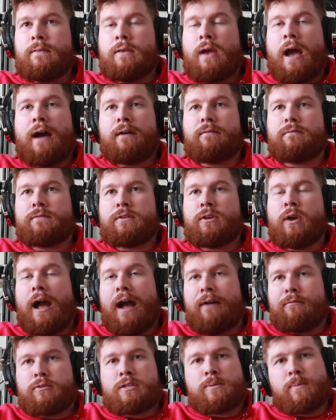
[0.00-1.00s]
you have you
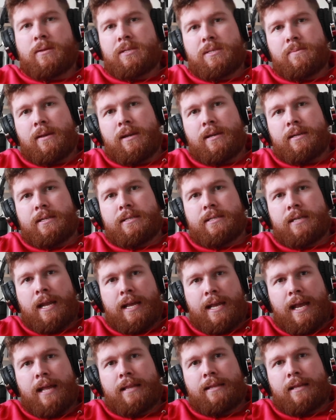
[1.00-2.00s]
have responsibilities, and
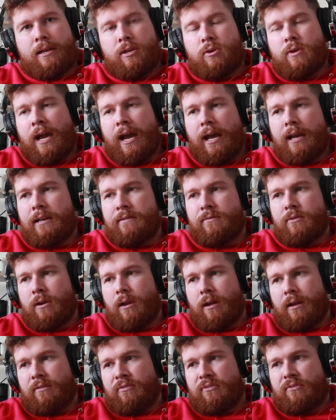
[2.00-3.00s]
I get that you can't live
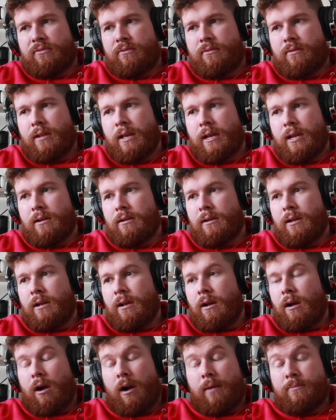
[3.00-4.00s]
your life like.
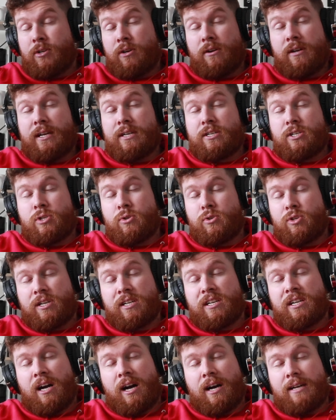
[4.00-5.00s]
I'm turning into such a
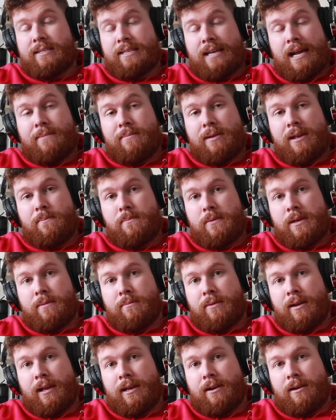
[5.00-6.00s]
goddamn hippie
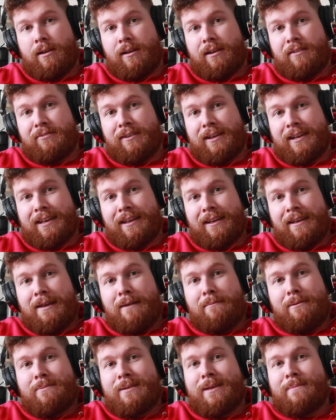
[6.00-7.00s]
in my later life. Like,
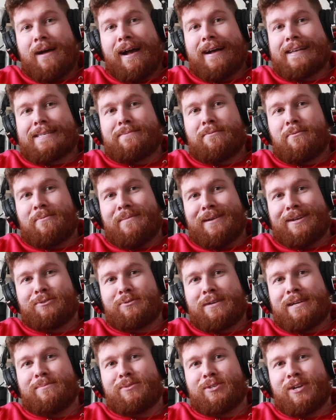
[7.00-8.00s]
people keep asking me what my
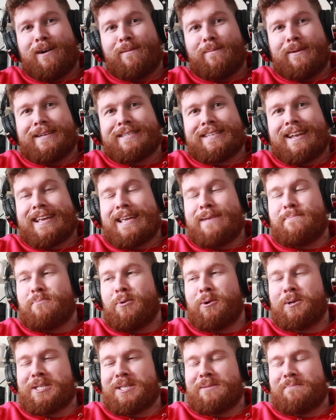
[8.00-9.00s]
dream job is, and I keep
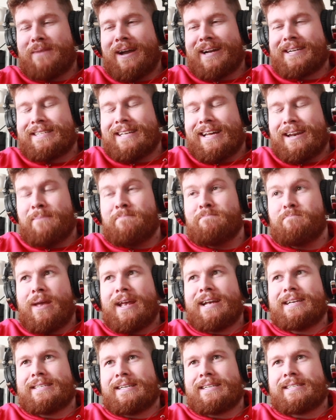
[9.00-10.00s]
pointing them back to that
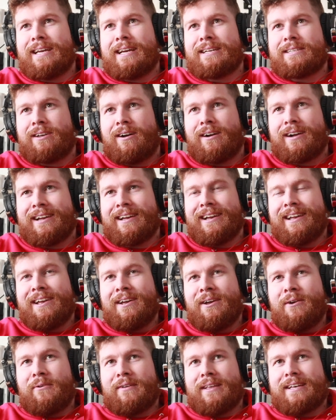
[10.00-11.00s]
amazing TikTok
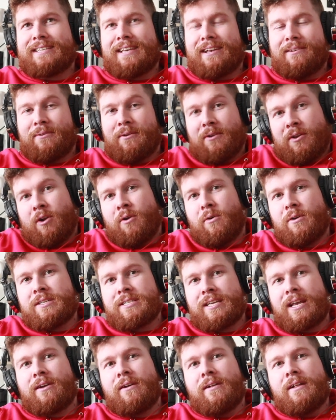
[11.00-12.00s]
where they say, you know,
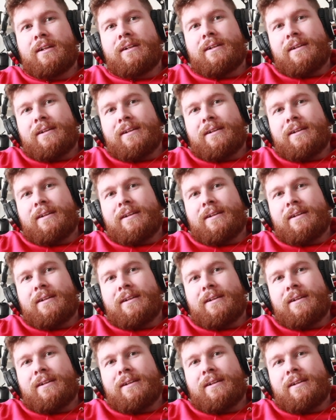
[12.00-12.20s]
it's like,